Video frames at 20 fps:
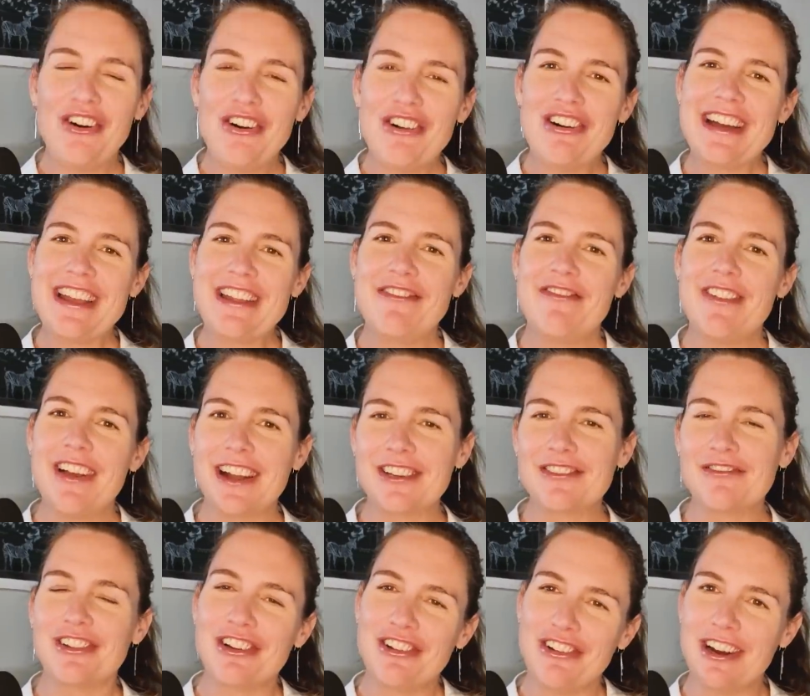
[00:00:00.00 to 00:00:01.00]
or in
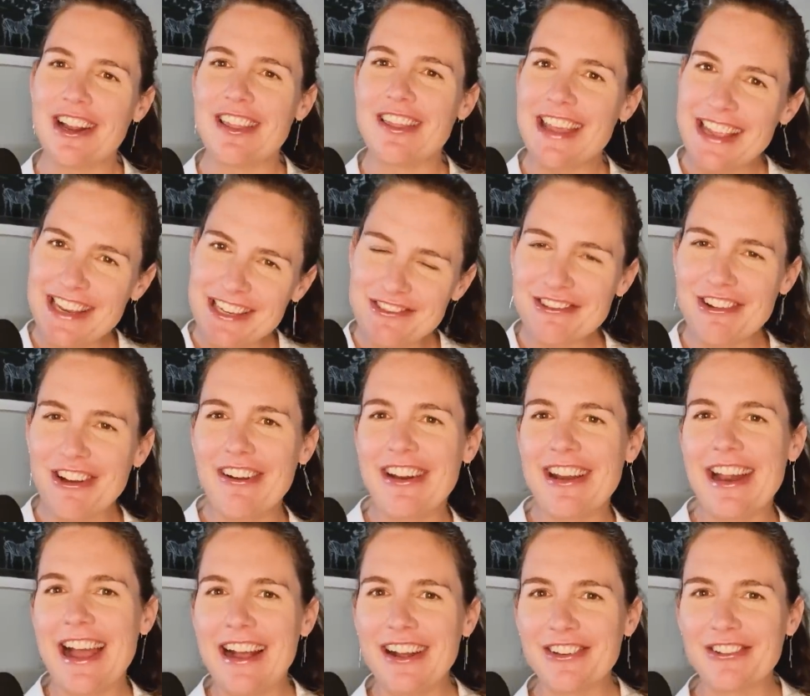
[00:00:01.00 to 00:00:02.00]
fact, recording the intro
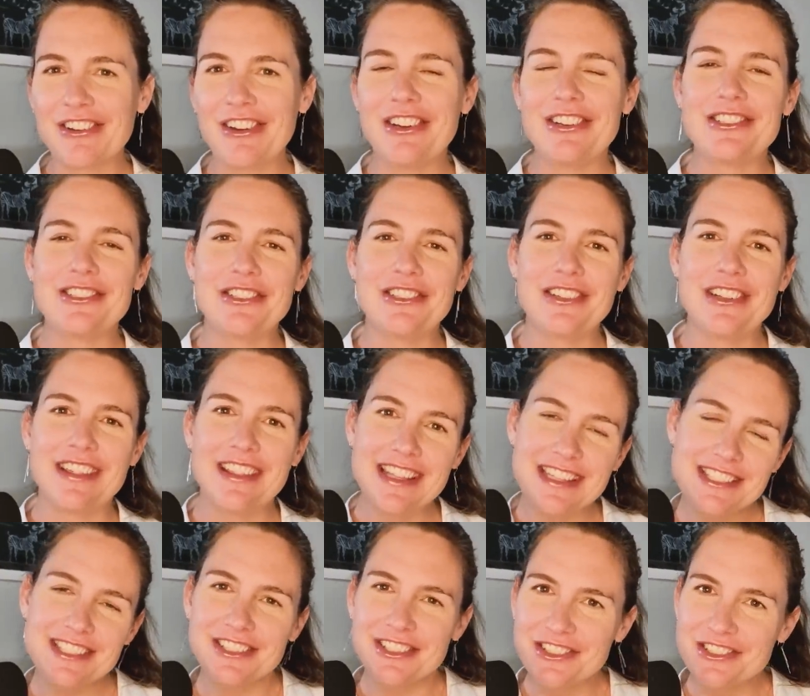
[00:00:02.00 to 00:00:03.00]
and outro to
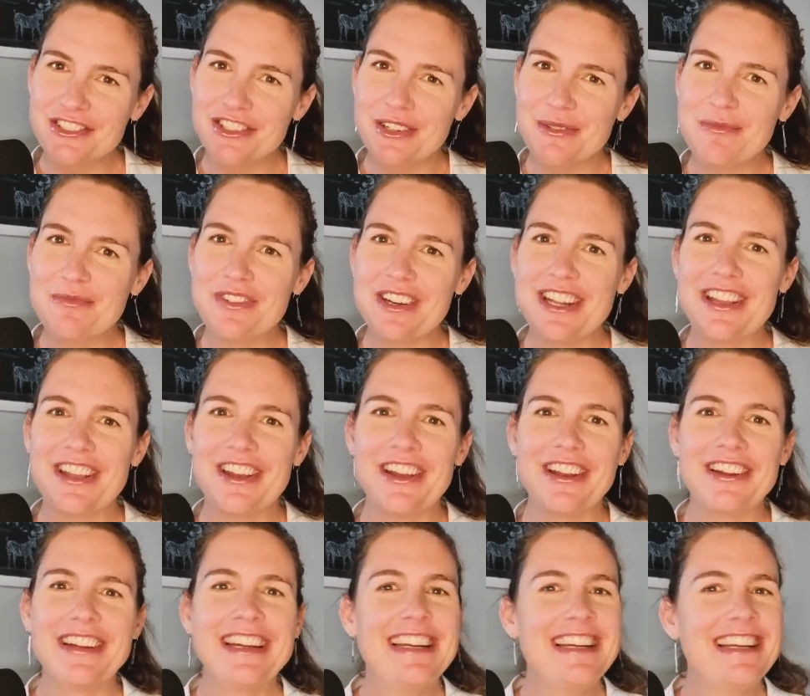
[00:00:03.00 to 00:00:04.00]
this YouTube
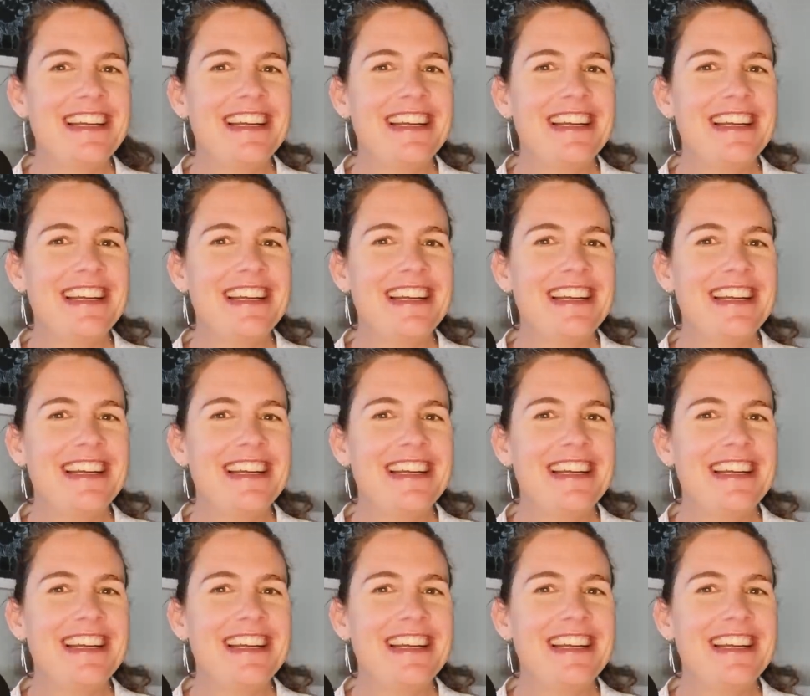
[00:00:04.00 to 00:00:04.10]
video.